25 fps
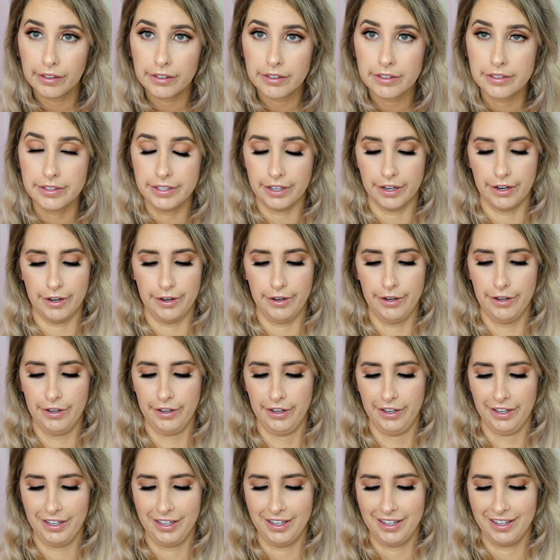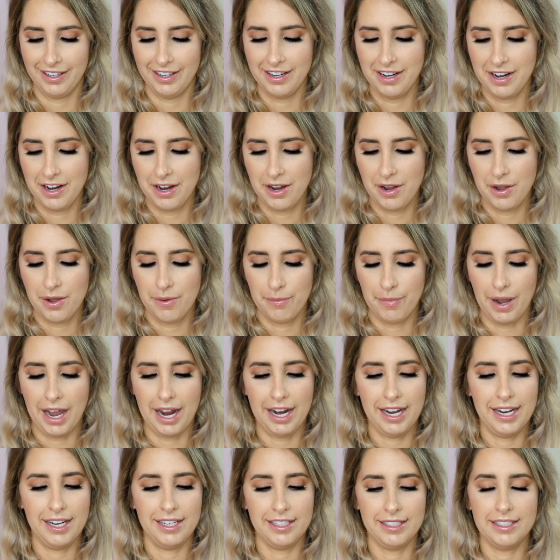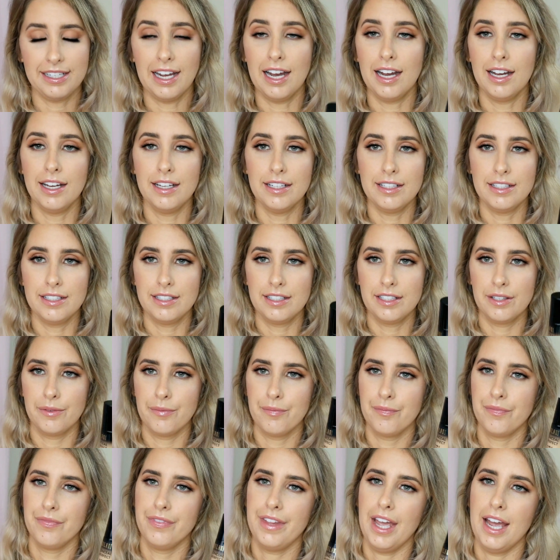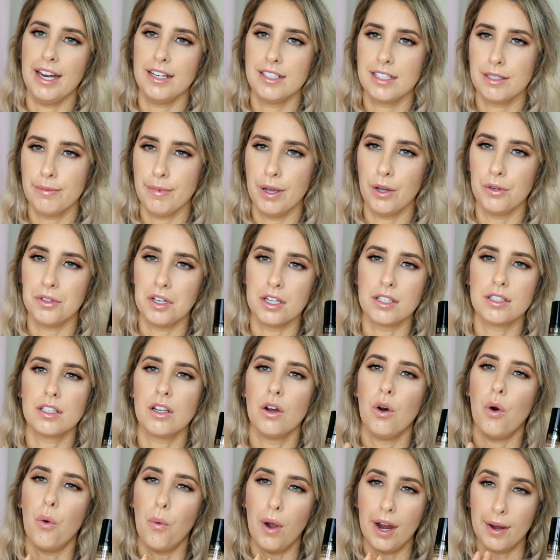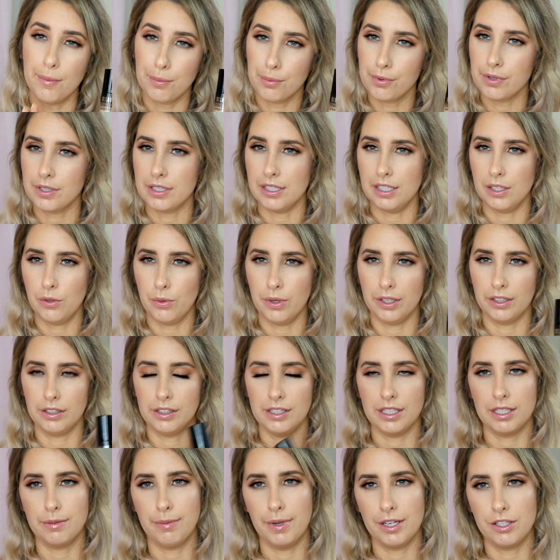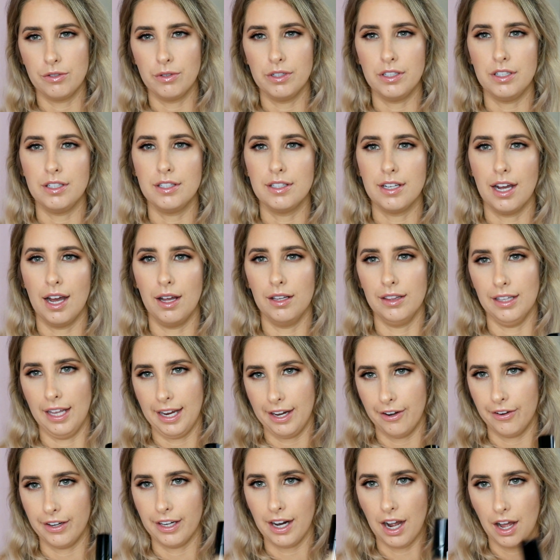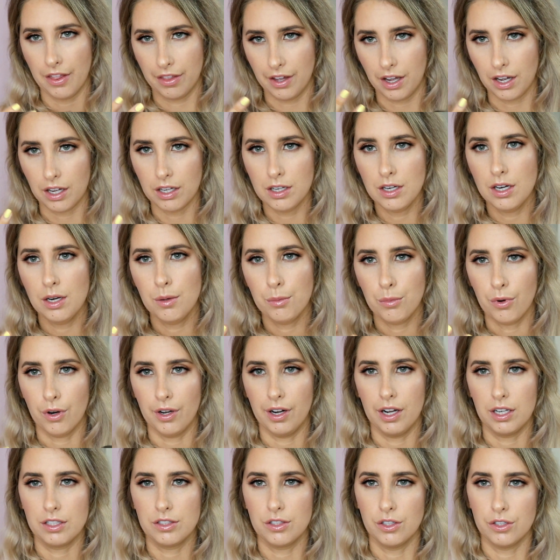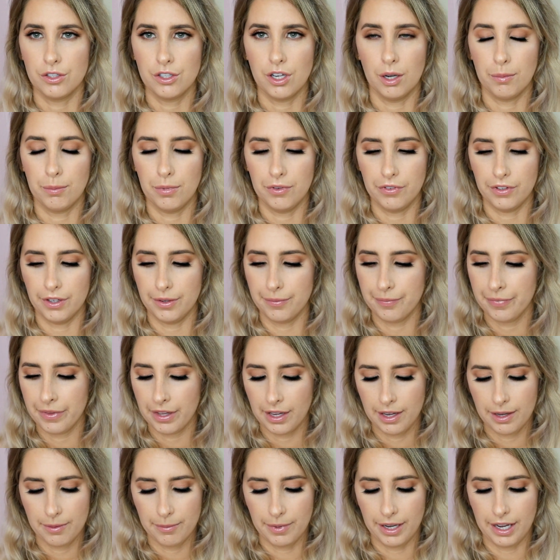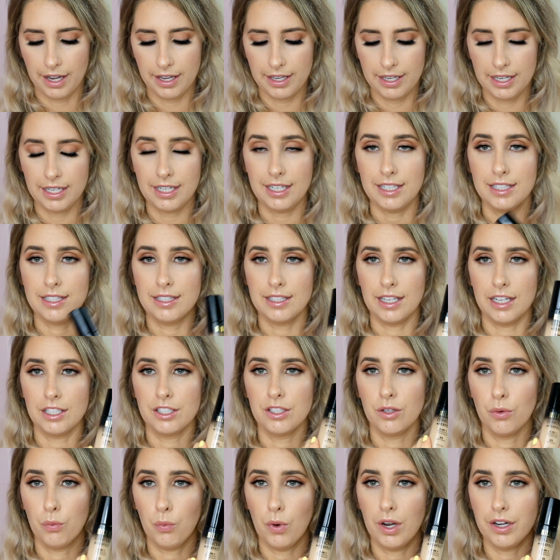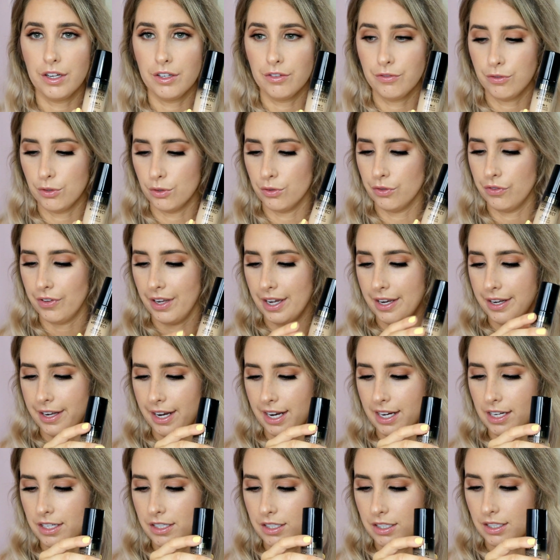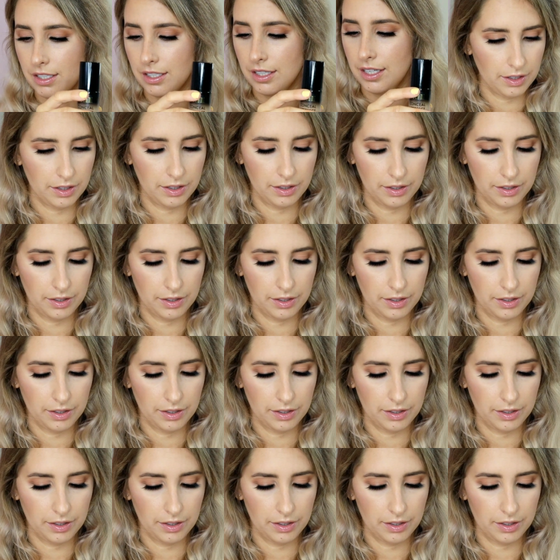So, but that smell does go away pretty quickly, especially when you start layering other products on top of it. But it is such a wonderful foundation.